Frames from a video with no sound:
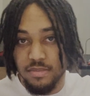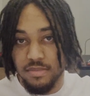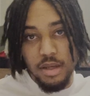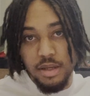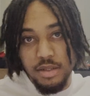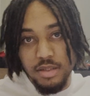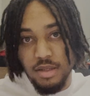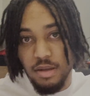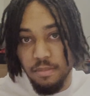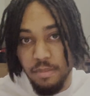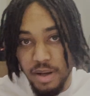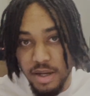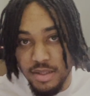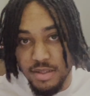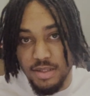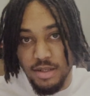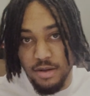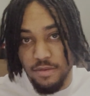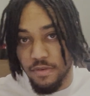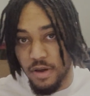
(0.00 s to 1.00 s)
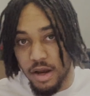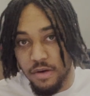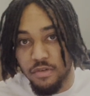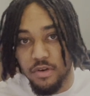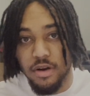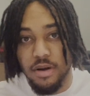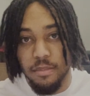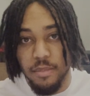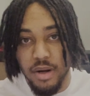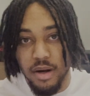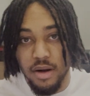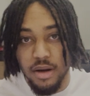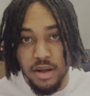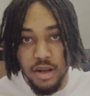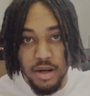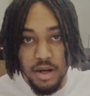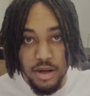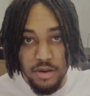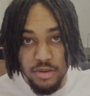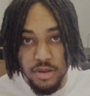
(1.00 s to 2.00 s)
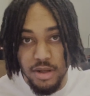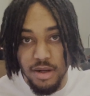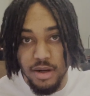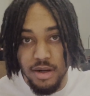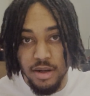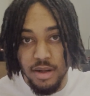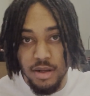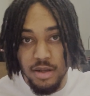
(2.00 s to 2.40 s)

He's the best of every American out there.